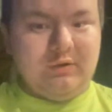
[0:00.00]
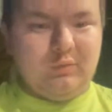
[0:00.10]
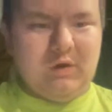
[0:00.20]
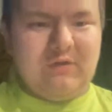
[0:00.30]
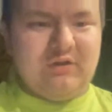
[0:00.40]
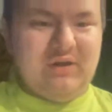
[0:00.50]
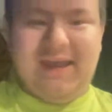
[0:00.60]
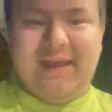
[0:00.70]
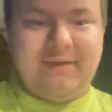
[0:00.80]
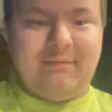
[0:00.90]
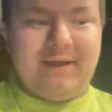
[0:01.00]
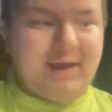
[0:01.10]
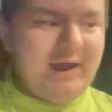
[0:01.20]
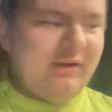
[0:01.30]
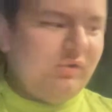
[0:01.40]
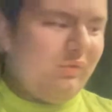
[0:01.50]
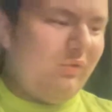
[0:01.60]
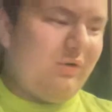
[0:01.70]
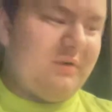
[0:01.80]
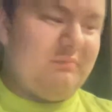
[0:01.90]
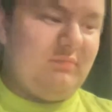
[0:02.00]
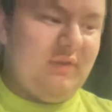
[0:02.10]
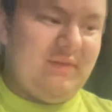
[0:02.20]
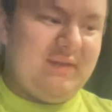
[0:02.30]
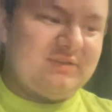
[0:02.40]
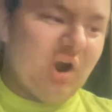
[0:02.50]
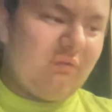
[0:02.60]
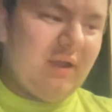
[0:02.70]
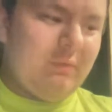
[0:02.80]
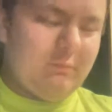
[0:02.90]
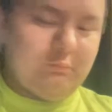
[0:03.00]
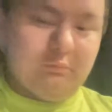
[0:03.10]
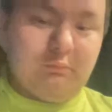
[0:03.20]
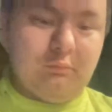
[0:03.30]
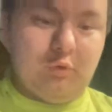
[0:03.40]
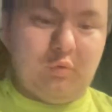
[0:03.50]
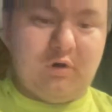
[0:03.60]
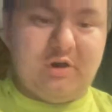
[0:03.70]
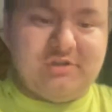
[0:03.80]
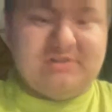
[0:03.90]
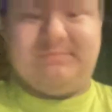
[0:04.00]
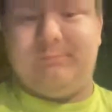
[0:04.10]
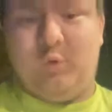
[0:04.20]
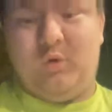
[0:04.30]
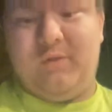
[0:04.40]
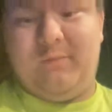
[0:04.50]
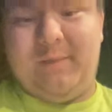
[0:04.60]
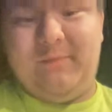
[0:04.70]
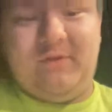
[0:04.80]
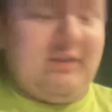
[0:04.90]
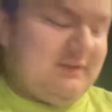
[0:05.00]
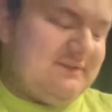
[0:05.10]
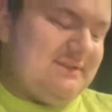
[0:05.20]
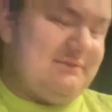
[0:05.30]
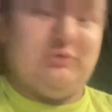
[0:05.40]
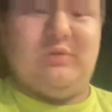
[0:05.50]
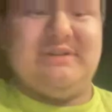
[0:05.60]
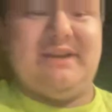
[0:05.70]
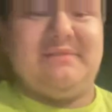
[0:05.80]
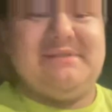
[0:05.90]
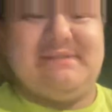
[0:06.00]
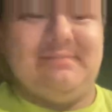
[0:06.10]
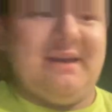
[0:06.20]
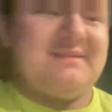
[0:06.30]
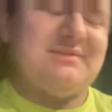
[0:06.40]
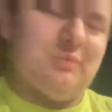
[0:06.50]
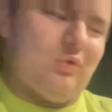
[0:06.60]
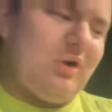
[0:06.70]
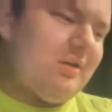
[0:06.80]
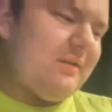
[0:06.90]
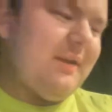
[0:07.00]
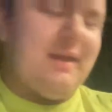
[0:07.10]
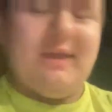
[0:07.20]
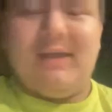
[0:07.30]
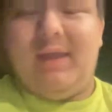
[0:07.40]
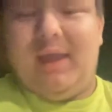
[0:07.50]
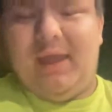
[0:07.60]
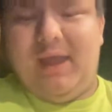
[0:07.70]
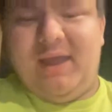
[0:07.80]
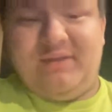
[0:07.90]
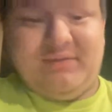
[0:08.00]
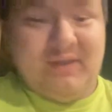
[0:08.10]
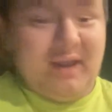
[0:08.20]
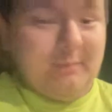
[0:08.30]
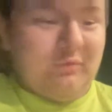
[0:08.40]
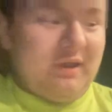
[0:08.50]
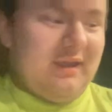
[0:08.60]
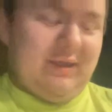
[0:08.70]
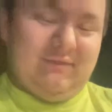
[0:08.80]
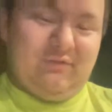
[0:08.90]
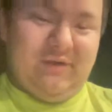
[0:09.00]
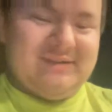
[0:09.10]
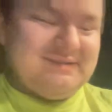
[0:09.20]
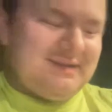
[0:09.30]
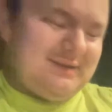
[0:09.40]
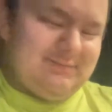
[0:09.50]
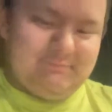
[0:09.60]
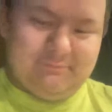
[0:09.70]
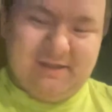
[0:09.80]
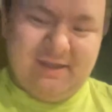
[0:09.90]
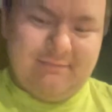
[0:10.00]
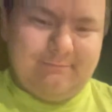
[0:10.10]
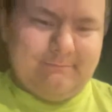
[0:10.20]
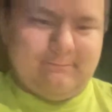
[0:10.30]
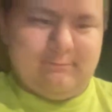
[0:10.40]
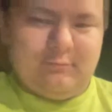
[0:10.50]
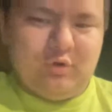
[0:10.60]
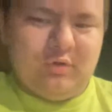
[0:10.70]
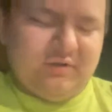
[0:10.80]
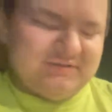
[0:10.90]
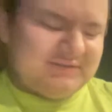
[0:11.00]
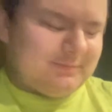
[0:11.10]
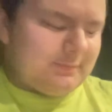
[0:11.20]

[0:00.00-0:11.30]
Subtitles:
Whether you hate it like I do, or you think it's all right, or you might be like, this is George Harrison's best work, and you think I'm crazy. And hey, who knows?